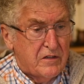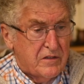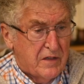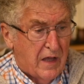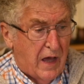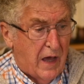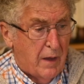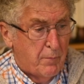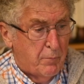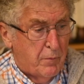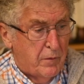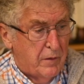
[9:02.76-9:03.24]

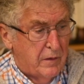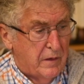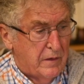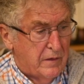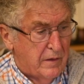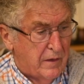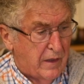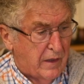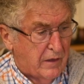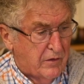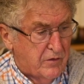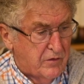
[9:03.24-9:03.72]
happen in the
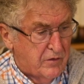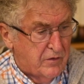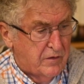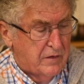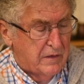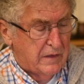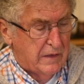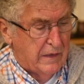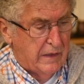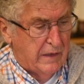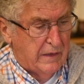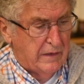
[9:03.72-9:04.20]
next
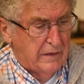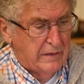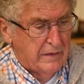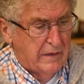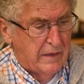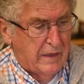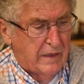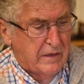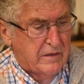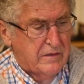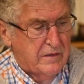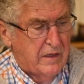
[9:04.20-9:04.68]

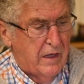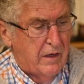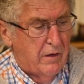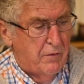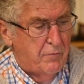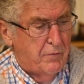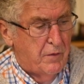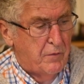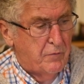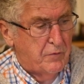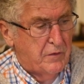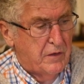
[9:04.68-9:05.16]
10 or
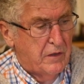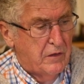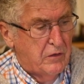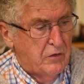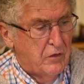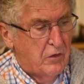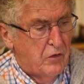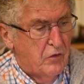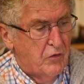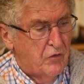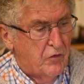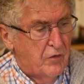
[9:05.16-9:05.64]
15
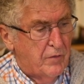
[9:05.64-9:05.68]
years.